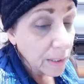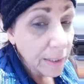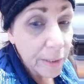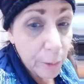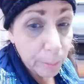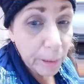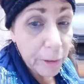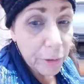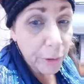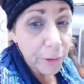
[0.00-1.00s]
getting your
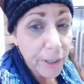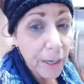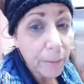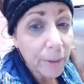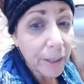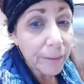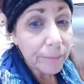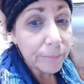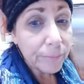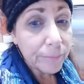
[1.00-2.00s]
blood sugar down, right?
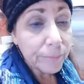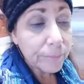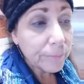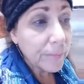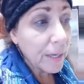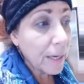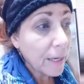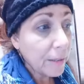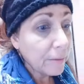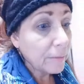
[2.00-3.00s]

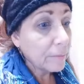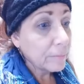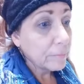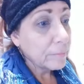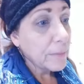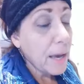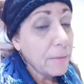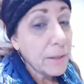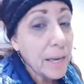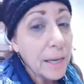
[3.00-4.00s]
And
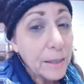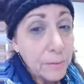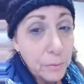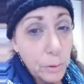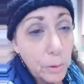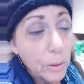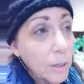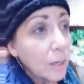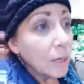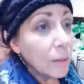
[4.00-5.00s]
advocating for
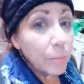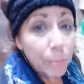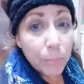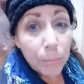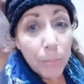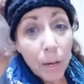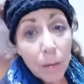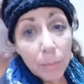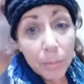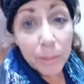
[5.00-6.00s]

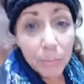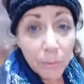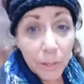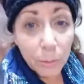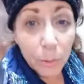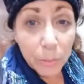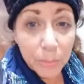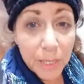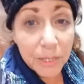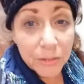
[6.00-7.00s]
uh, people that are
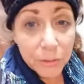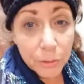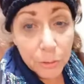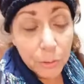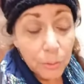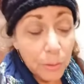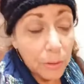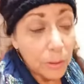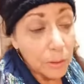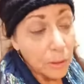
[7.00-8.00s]
obese to
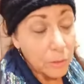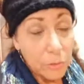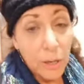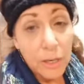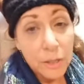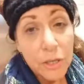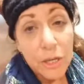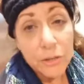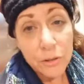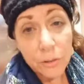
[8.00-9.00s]
uh, try to
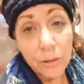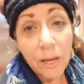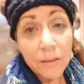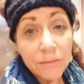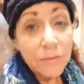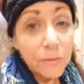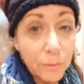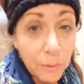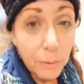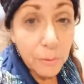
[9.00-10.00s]
change their life
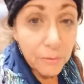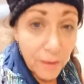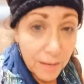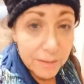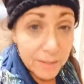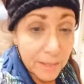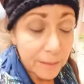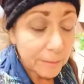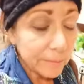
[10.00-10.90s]
through fasting.